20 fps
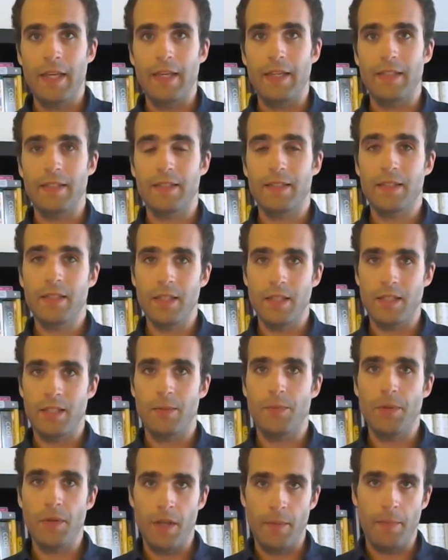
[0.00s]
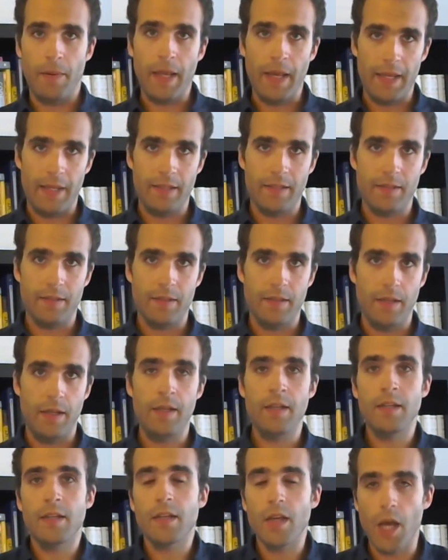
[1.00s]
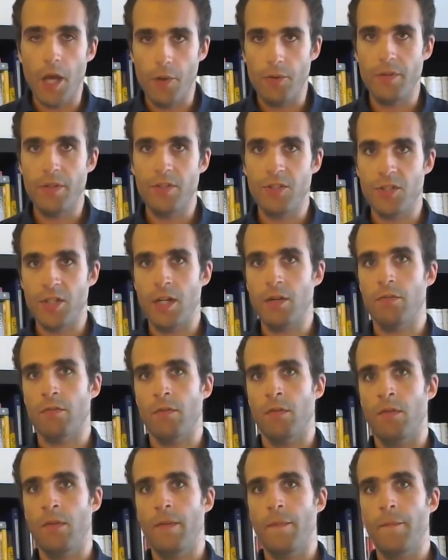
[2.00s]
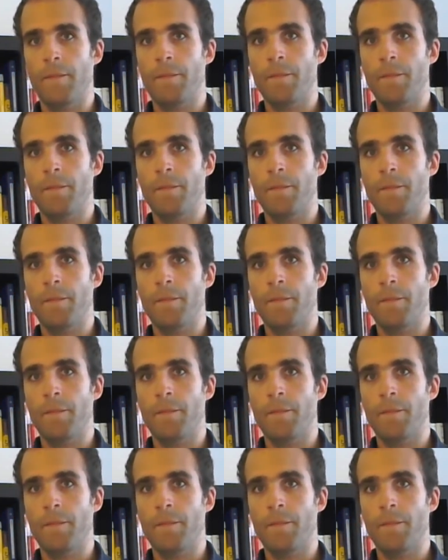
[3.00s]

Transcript: is good to put in place in code in general.